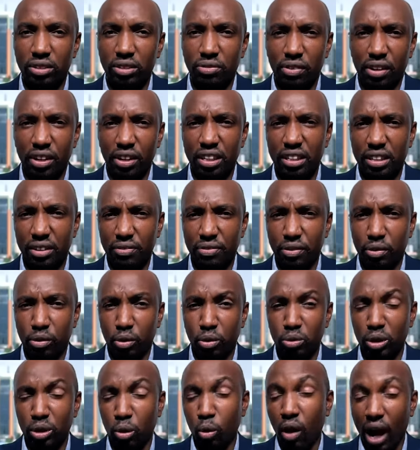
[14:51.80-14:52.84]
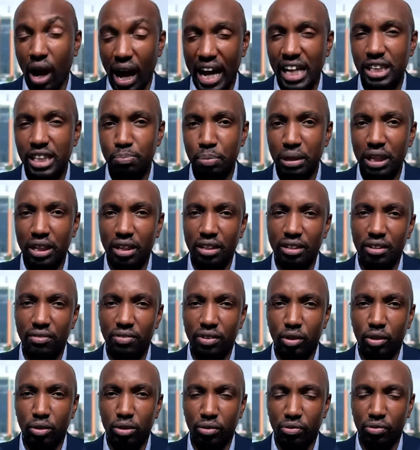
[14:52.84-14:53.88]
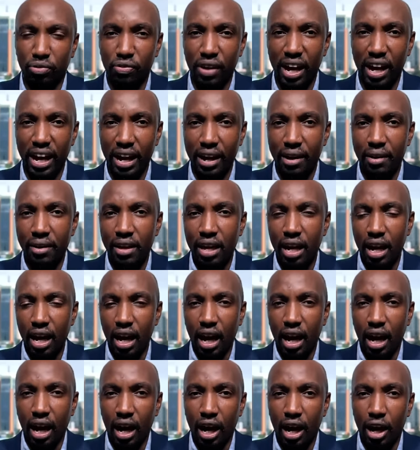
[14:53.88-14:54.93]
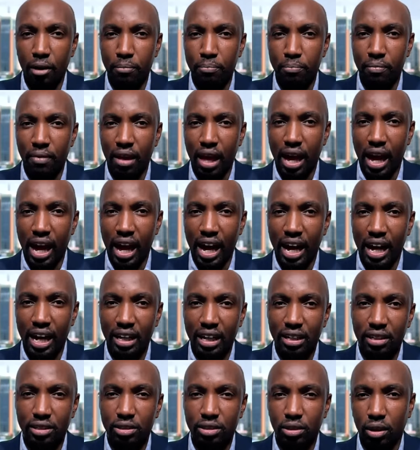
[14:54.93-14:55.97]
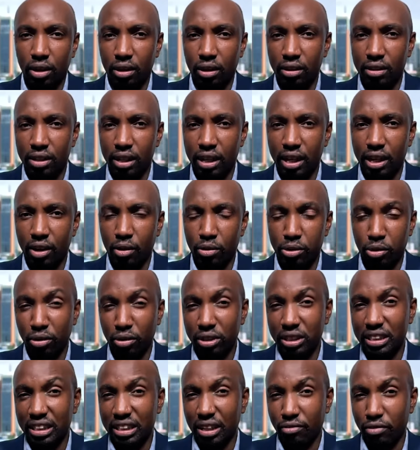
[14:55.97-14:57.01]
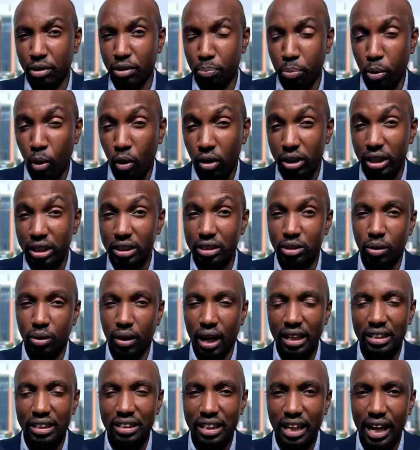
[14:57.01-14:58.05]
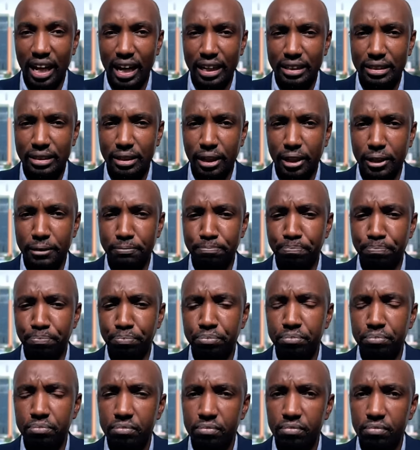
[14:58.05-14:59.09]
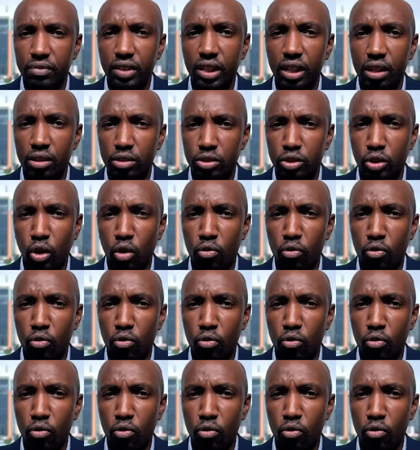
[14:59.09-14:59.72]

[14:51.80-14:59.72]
very difficult, or has been a difficult affair. And the authorities have reported to us that so